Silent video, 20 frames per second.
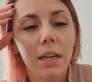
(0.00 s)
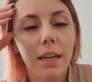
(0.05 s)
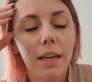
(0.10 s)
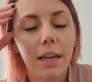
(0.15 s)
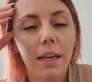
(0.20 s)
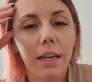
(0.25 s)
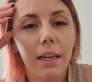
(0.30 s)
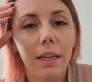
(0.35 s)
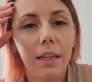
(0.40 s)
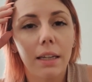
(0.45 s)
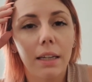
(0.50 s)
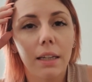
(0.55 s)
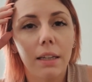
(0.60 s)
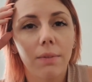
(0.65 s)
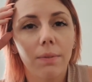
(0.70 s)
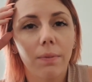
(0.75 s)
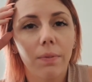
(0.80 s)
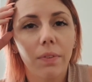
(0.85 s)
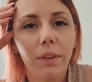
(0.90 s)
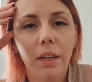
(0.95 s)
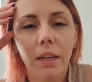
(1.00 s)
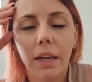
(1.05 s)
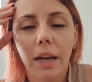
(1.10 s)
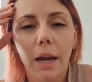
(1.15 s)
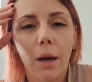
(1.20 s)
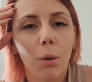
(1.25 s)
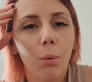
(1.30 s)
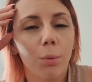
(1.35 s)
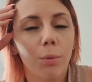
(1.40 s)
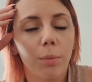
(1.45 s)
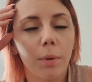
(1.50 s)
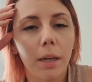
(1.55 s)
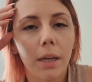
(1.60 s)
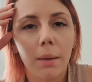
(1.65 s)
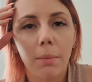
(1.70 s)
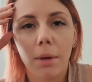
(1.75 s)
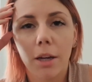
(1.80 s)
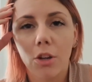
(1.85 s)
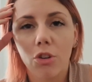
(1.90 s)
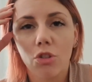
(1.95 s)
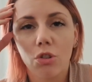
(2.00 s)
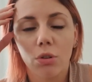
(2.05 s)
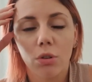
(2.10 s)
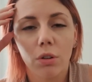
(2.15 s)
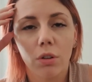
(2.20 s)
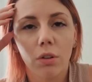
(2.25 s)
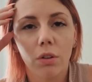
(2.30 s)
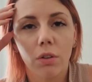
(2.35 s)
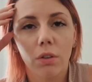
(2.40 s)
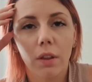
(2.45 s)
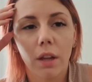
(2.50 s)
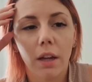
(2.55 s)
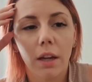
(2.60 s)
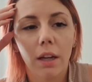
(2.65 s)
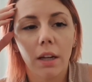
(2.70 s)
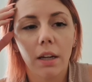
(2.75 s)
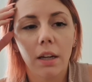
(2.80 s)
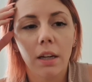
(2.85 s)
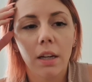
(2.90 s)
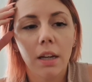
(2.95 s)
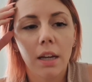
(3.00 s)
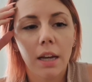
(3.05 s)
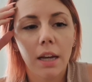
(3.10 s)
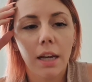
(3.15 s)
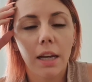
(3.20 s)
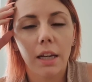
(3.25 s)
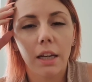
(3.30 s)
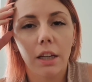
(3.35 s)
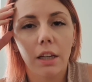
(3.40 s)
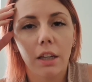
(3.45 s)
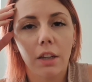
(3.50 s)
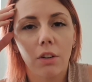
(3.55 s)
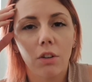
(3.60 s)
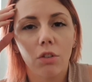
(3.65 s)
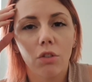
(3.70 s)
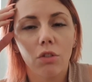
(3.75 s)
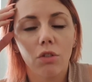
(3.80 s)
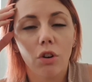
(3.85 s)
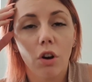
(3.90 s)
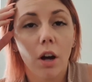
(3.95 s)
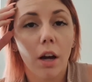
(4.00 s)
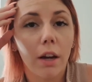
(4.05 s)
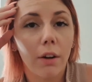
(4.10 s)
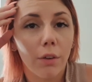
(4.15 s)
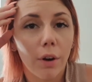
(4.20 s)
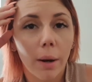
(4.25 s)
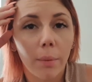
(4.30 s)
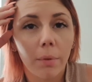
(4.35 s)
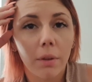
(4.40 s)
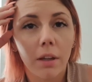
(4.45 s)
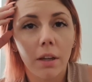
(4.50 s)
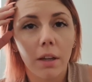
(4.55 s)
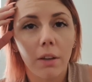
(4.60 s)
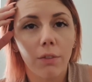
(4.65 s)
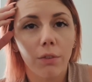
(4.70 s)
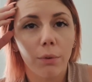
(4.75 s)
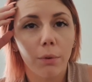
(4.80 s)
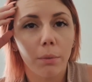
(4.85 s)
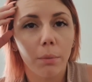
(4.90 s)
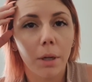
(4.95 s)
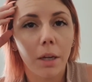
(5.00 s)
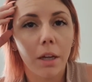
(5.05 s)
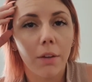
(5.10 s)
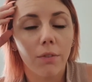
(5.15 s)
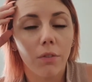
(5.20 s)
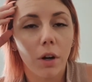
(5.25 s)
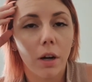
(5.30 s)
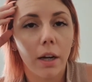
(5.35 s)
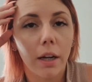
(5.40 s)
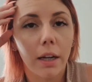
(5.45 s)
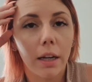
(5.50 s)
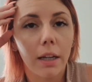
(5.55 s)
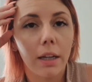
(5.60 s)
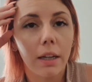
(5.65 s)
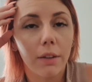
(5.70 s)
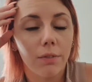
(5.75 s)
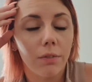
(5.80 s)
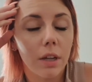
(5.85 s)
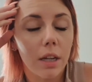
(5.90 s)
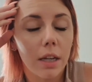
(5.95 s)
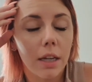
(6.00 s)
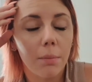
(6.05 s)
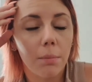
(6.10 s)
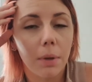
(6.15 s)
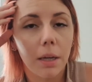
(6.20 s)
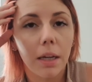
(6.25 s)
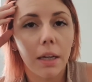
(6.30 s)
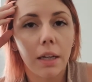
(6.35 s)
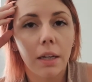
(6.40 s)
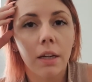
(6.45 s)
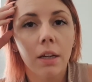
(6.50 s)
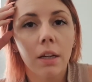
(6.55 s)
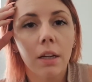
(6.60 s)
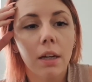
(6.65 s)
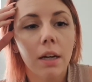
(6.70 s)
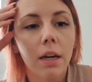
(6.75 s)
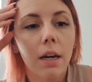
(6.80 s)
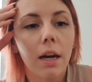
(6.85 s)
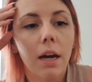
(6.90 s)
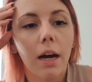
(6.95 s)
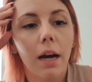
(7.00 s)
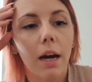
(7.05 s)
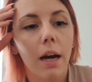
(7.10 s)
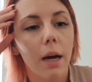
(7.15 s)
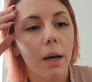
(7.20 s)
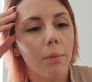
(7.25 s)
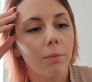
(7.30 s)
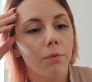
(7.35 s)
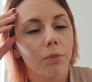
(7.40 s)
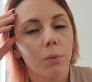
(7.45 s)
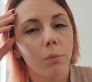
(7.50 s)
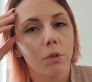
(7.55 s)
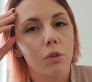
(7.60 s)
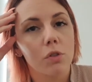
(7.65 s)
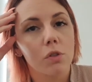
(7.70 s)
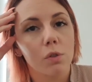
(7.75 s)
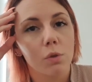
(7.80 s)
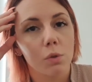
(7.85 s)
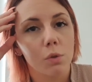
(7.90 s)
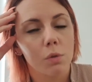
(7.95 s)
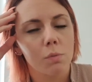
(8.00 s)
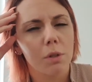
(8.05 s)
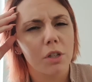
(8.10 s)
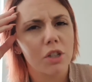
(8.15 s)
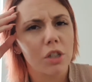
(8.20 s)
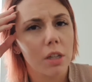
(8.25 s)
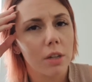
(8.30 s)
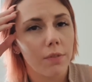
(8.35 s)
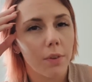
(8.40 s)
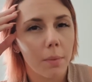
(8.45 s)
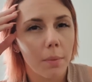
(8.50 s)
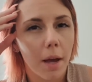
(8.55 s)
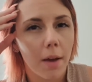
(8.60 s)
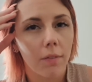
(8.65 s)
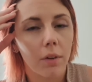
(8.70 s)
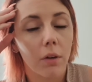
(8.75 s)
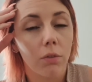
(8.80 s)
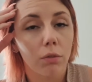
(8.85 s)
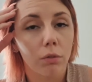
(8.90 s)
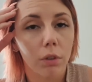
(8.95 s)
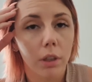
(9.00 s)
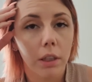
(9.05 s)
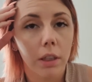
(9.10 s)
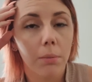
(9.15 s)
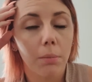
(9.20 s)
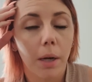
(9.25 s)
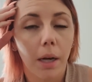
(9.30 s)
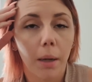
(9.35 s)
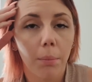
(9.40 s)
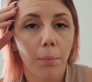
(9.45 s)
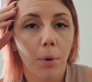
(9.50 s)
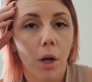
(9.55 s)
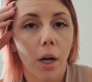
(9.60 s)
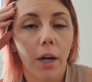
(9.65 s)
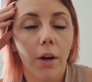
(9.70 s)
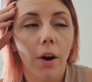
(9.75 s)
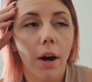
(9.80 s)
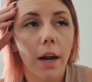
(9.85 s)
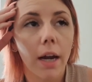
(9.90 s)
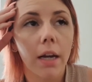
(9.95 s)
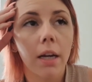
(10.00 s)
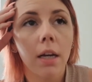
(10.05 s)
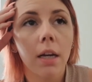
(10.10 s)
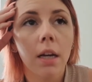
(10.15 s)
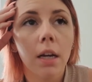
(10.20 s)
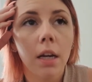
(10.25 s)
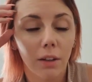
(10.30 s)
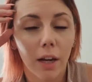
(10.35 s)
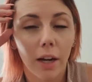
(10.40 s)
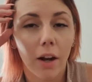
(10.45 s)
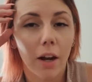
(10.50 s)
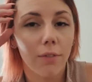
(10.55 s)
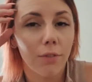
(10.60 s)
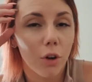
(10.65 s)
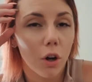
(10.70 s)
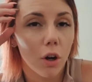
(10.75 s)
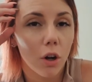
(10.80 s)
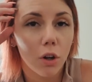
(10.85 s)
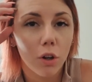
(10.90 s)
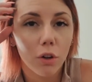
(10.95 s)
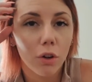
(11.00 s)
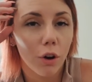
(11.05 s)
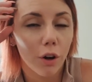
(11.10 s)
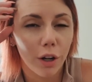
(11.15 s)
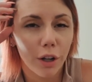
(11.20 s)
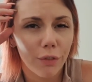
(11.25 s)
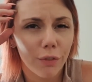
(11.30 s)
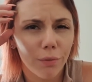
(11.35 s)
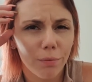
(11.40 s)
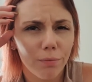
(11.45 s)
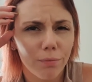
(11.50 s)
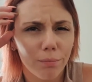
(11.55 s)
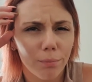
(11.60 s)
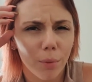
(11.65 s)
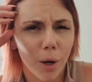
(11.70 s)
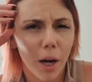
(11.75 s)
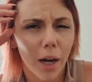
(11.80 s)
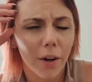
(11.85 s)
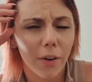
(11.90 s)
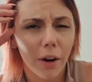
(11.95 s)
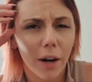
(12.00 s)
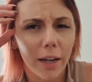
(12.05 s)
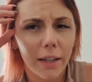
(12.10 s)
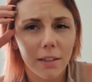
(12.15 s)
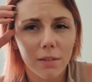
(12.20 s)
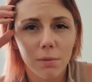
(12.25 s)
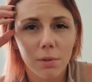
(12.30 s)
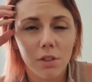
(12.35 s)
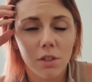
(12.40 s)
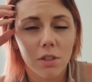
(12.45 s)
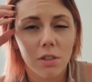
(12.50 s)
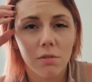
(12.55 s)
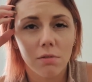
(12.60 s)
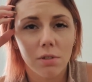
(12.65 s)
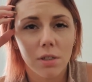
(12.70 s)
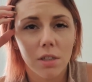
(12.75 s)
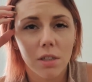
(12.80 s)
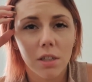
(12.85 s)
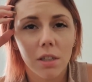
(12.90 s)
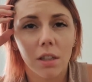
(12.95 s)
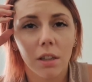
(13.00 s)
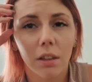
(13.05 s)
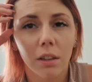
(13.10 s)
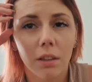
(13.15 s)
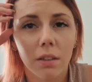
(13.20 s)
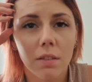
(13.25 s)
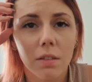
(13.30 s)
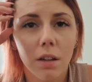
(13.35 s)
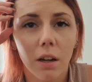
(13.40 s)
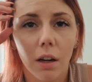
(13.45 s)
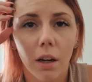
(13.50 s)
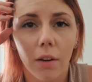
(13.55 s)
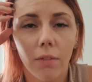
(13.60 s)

he helps me. He makes sure that he can try and grab the kids for me if need be, from the school, especially if I'm having a really bad migraine. Like I've got chronic migraines, which is ridiculous.